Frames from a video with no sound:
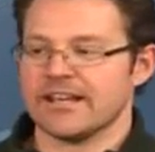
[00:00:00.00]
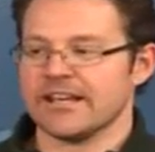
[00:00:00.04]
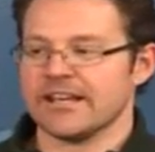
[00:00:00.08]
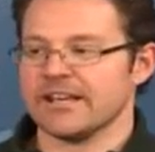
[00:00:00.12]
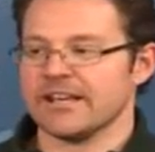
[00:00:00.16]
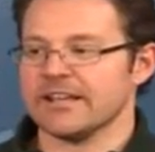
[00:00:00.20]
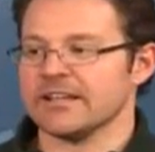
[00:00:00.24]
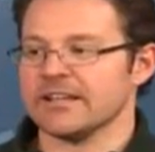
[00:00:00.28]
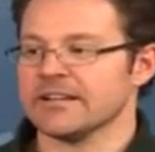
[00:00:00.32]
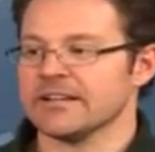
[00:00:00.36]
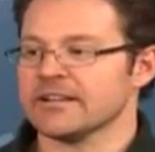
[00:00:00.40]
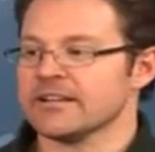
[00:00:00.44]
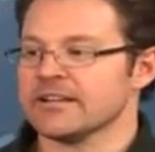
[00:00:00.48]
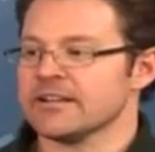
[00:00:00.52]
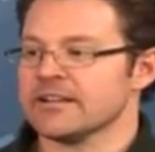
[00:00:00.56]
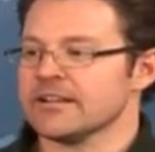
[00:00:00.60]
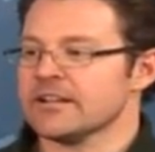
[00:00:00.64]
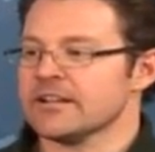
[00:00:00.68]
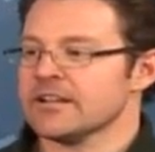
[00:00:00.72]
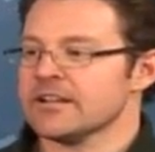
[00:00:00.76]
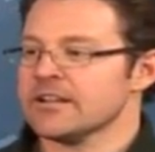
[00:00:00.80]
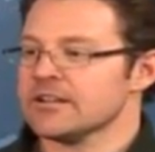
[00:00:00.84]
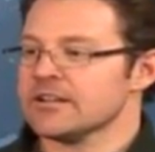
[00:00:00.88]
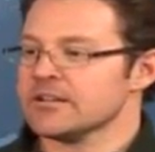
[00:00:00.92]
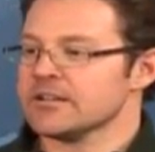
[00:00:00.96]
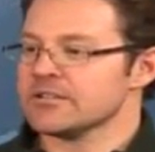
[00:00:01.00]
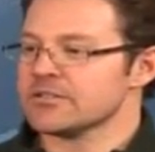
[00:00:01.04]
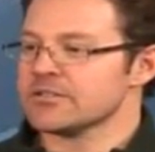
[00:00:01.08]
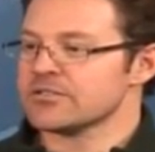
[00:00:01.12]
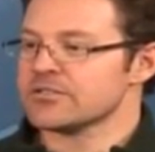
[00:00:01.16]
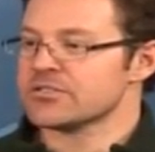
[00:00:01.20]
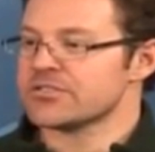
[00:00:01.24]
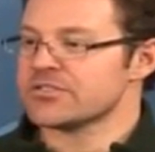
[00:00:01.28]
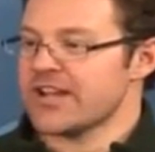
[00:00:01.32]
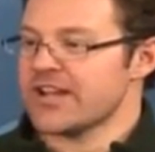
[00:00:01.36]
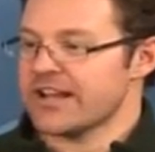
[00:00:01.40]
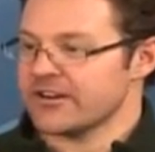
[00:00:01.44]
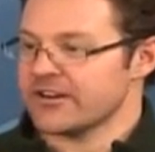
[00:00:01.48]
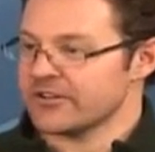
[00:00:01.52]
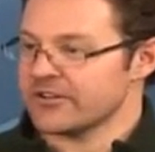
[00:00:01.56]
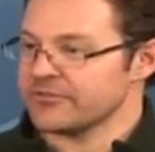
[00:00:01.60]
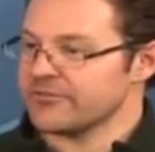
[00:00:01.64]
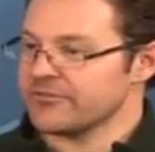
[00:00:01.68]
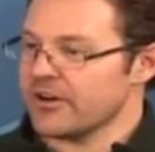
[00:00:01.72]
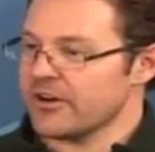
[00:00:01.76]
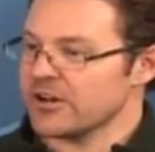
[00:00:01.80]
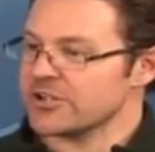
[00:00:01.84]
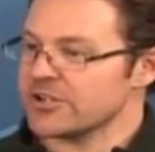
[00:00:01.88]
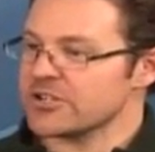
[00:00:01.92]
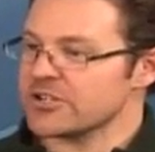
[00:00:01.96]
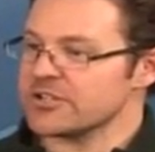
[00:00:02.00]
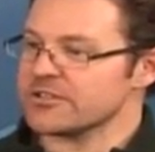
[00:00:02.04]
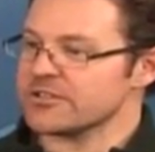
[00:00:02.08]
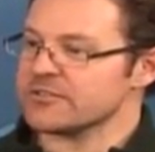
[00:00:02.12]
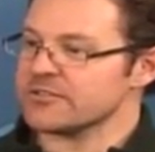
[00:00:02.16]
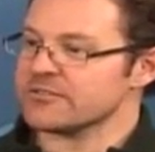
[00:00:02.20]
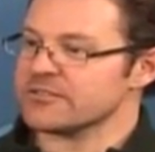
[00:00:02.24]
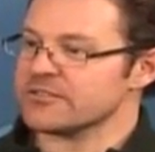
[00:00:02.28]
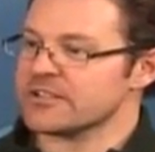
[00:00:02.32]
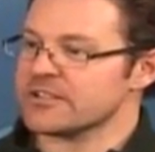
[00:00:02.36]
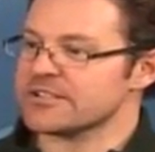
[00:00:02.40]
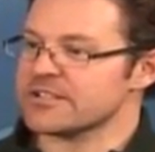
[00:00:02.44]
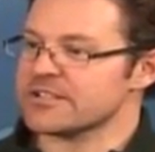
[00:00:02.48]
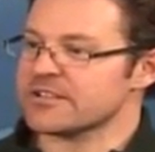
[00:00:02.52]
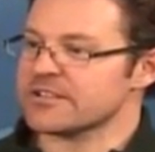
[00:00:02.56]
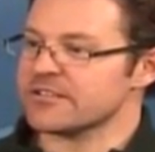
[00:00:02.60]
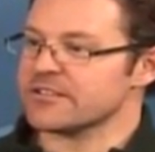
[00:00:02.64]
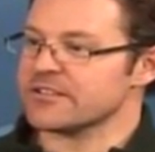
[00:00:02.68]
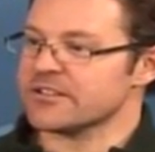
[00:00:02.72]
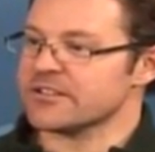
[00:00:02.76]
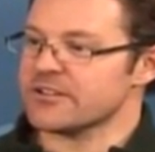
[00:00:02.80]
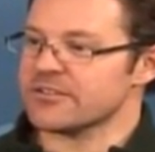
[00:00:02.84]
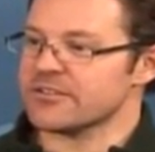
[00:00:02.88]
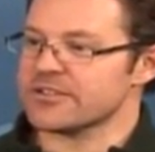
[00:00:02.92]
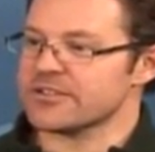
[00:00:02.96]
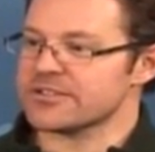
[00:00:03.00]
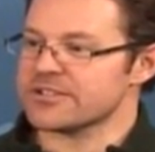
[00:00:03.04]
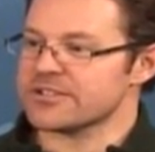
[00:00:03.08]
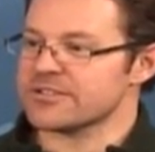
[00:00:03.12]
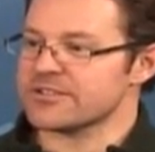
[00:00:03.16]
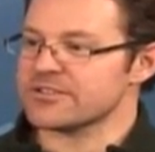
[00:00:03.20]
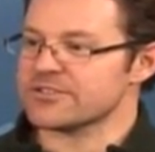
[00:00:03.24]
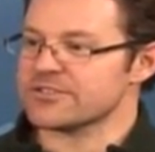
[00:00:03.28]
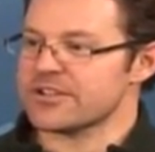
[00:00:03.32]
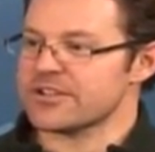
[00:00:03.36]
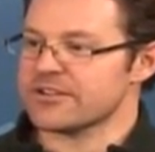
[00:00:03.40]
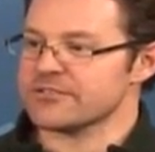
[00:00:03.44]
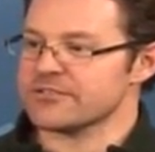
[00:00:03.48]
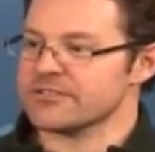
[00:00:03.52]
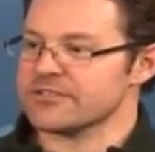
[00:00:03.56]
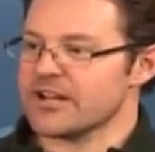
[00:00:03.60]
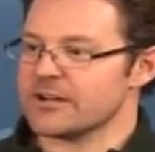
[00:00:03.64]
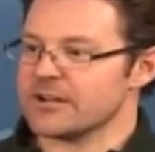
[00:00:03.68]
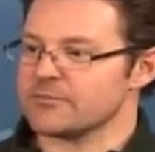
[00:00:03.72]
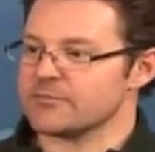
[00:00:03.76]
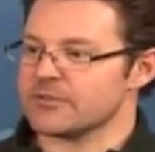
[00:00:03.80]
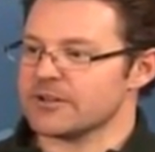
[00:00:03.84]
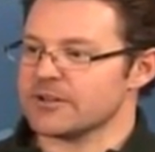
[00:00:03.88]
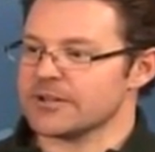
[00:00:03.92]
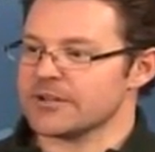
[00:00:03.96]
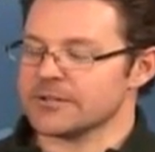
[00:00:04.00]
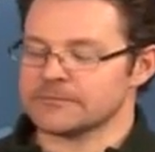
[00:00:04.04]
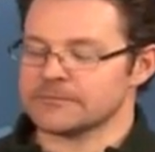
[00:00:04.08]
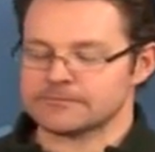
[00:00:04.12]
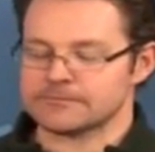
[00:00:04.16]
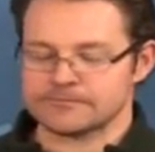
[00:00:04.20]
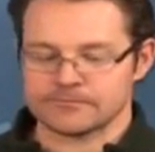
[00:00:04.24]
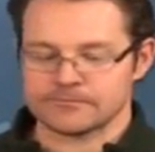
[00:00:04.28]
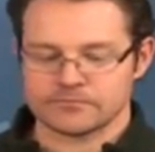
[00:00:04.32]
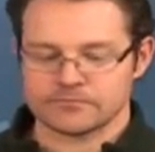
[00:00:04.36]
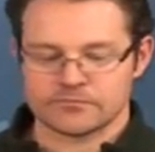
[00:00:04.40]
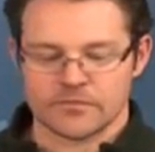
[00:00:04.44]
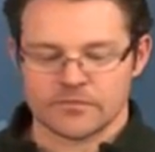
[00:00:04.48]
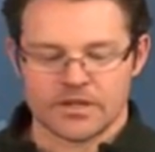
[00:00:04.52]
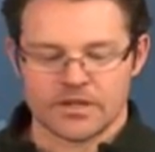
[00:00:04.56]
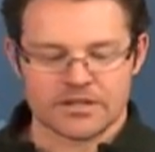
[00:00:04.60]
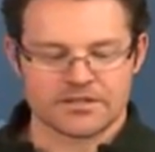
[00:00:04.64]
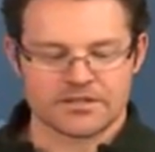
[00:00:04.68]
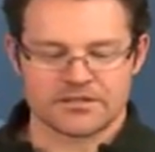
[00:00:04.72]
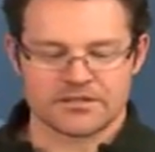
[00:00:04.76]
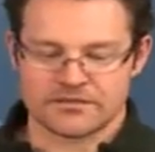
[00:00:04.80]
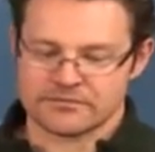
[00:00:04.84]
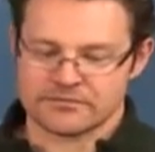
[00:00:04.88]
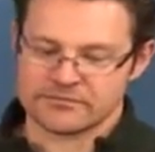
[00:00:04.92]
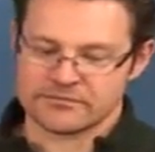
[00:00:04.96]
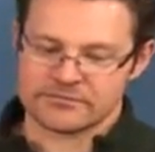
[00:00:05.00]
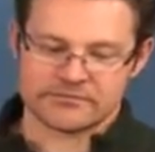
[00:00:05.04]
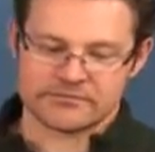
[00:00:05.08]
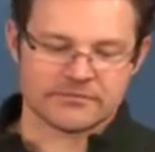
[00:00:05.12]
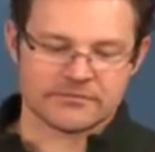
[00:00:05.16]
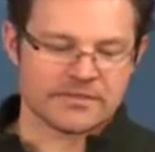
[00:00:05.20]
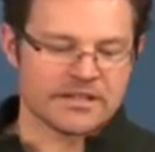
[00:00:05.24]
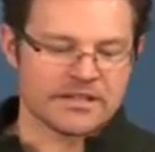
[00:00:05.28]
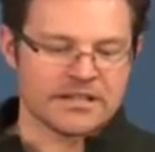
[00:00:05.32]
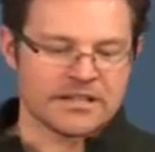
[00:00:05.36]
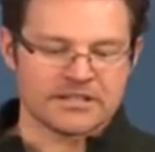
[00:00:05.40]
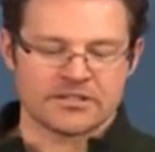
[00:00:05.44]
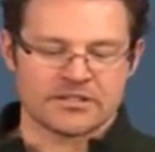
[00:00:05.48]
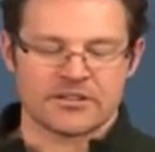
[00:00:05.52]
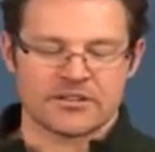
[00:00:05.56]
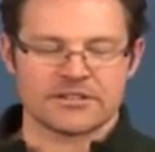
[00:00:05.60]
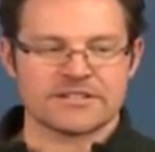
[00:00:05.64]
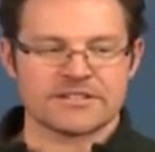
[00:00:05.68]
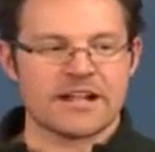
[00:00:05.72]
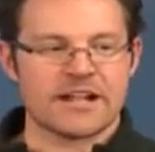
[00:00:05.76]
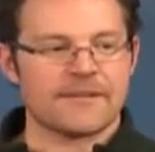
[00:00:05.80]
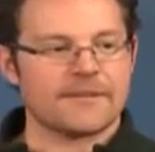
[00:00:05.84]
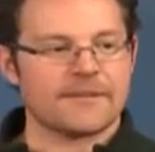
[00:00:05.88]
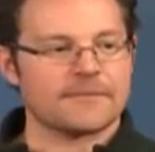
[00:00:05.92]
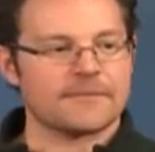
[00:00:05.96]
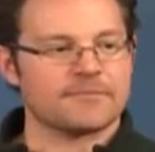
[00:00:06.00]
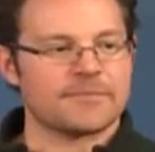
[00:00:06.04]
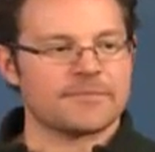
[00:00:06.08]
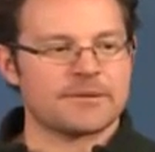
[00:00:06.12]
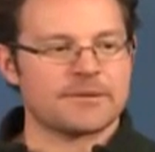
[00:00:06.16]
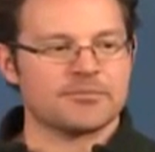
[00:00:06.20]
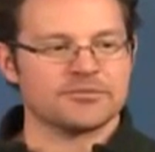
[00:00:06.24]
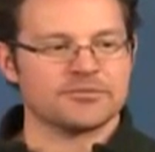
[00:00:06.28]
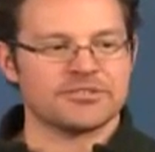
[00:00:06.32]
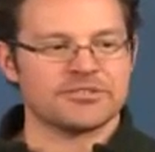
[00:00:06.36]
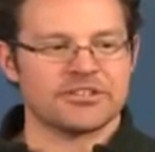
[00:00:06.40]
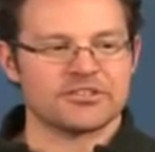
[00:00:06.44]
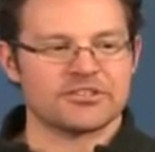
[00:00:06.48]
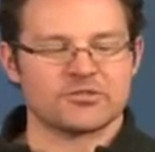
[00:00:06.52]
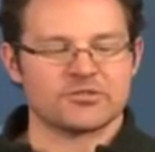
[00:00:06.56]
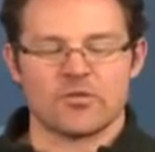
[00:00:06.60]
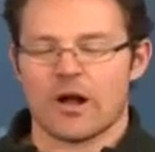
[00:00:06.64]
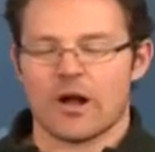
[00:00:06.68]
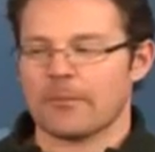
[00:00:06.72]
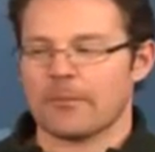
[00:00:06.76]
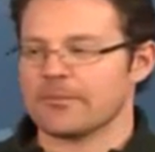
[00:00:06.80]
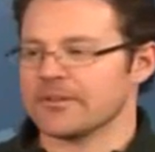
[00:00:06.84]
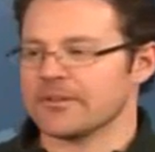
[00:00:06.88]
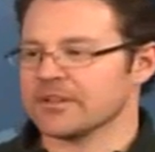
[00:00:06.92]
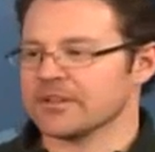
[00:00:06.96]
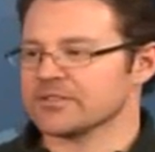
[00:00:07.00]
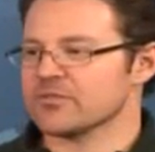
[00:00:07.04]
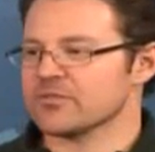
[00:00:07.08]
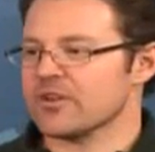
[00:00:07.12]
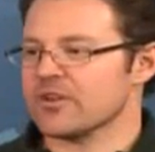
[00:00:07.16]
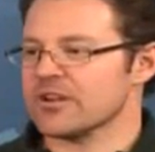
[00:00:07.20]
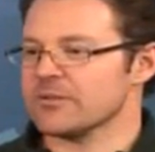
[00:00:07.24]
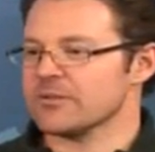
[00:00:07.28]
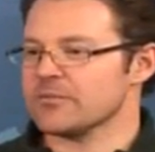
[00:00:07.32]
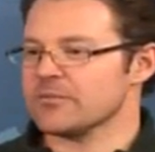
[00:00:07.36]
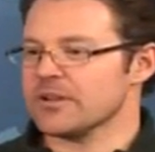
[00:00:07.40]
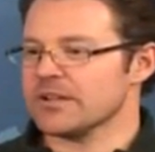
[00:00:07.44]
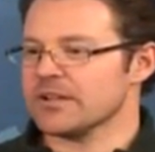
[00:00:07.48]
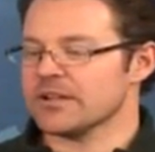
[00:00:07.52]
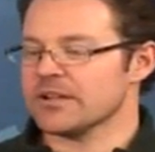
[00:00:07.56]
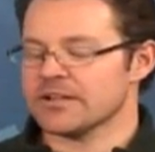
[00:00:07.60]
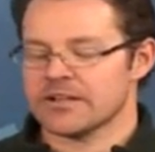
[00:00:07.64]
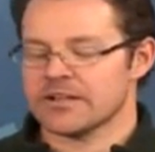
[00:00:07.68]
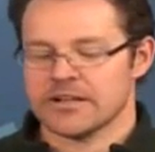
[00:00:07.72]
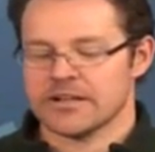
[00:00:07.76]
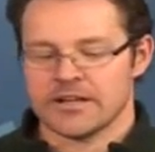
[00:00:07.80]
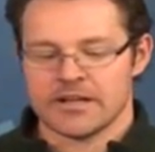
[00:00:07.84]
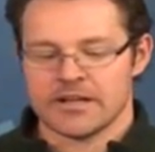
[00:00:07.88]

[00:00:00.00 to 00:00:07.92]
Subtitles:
a standard function that's in the standard library, because it turns out that people need to swap things quite a bit.